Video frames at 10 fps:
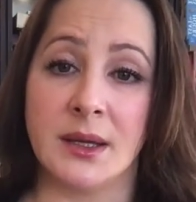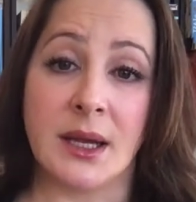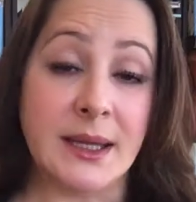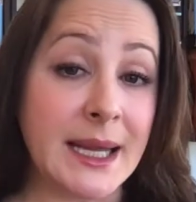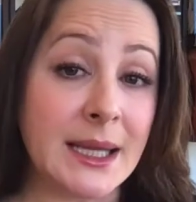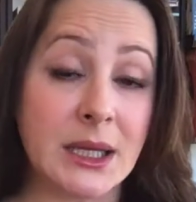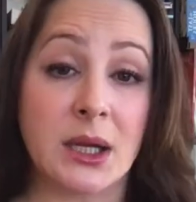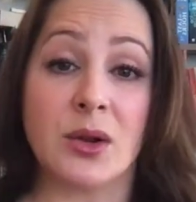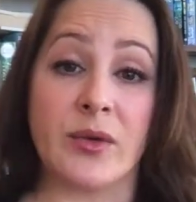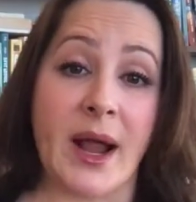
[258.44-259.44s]
A neat
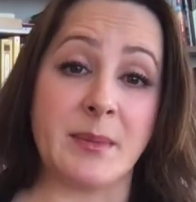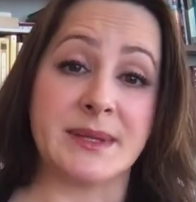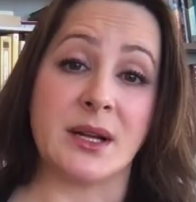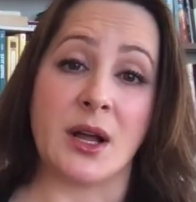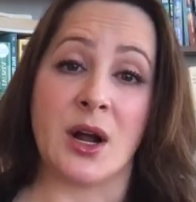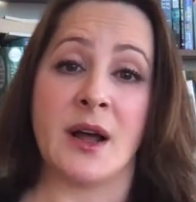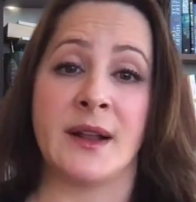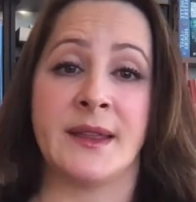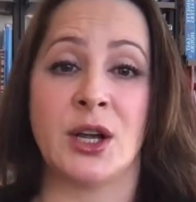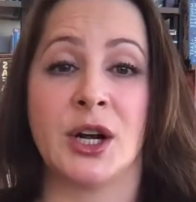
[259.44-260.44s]
little Gramps got on
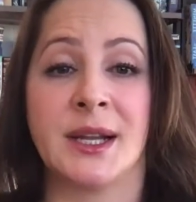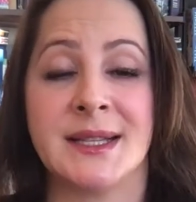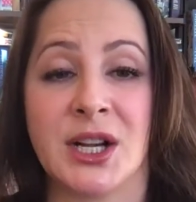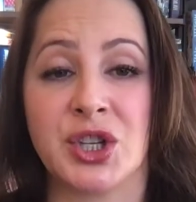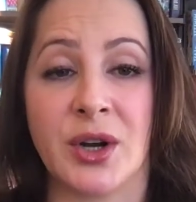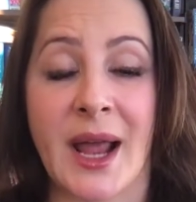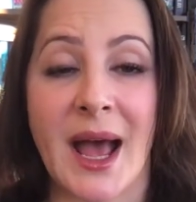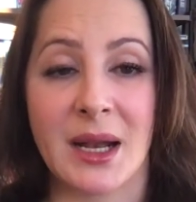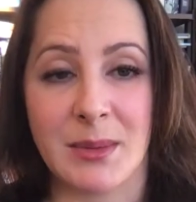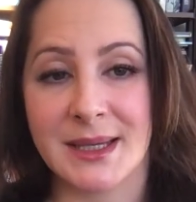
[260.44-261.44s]
at the Architecture
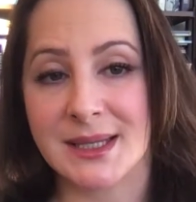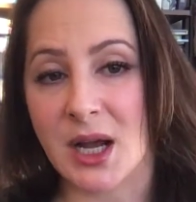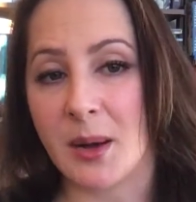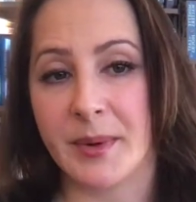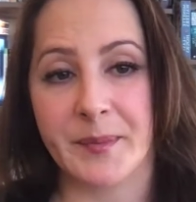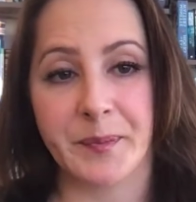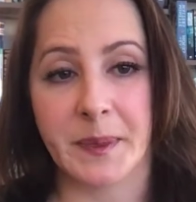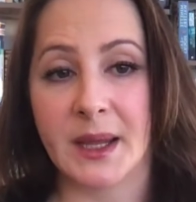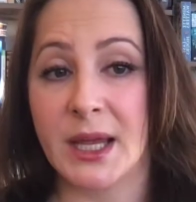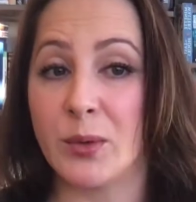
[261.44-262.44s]
Academy stop.
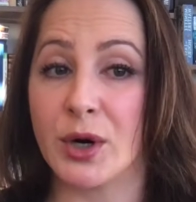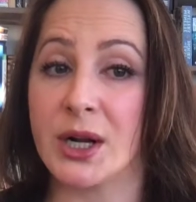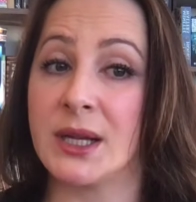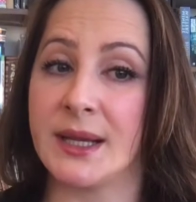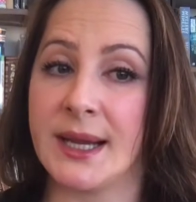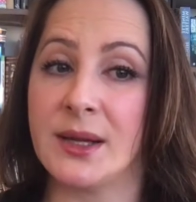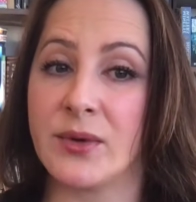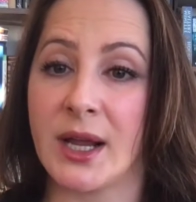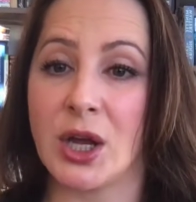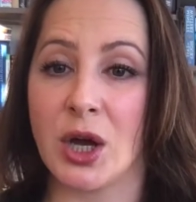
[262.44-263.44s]
He wore a clean
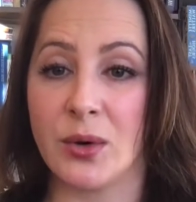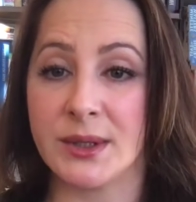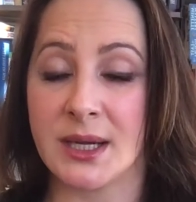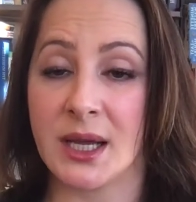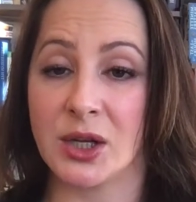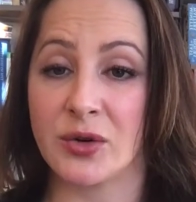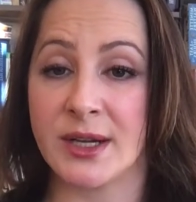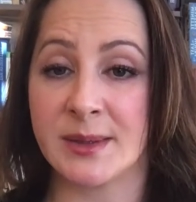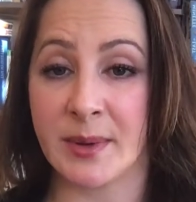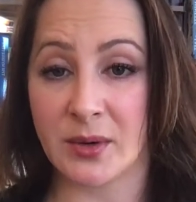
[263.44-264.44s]
gray coat and
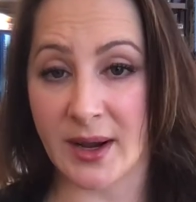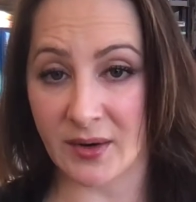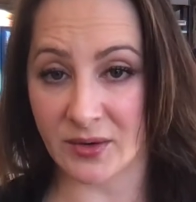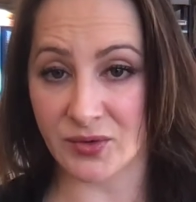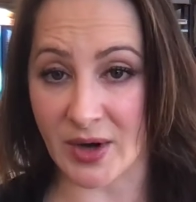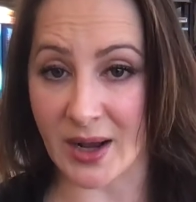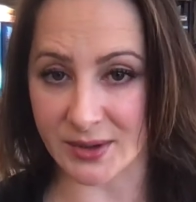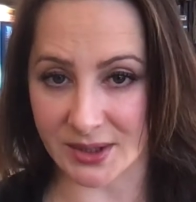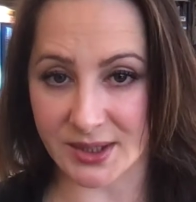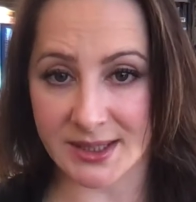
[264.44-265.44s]
crisp gray
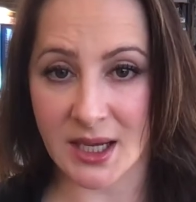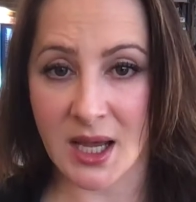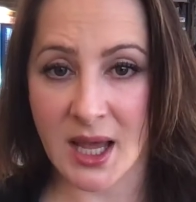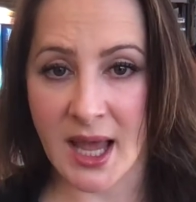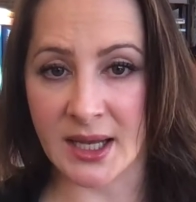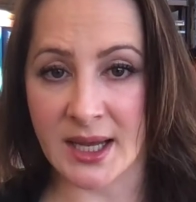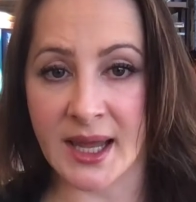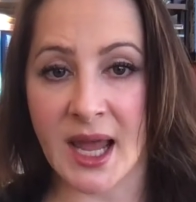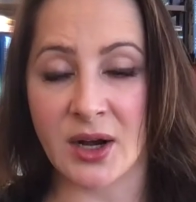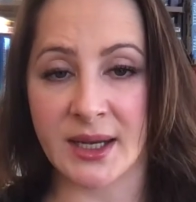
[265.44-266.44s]
trousers, and he
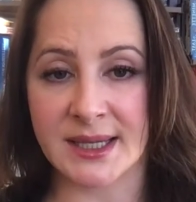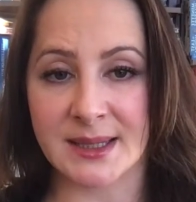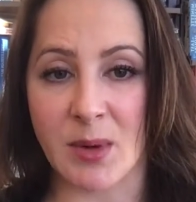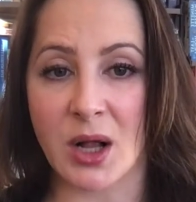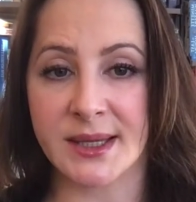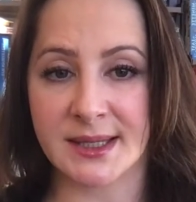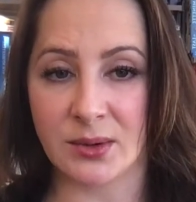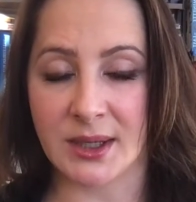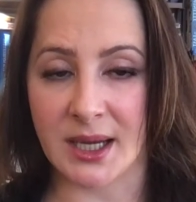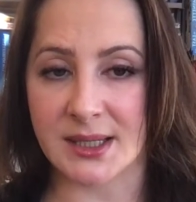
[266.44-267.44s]
carried a small
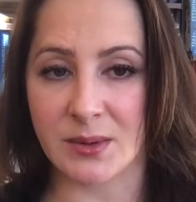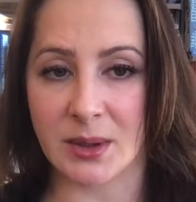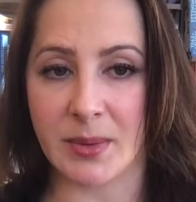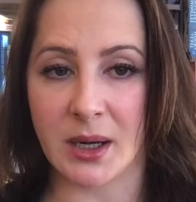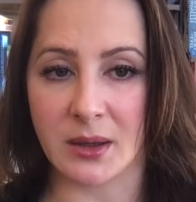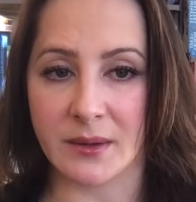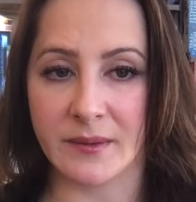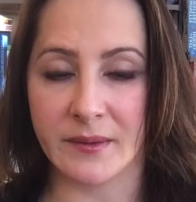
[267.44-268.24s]
suitcase with a buckle.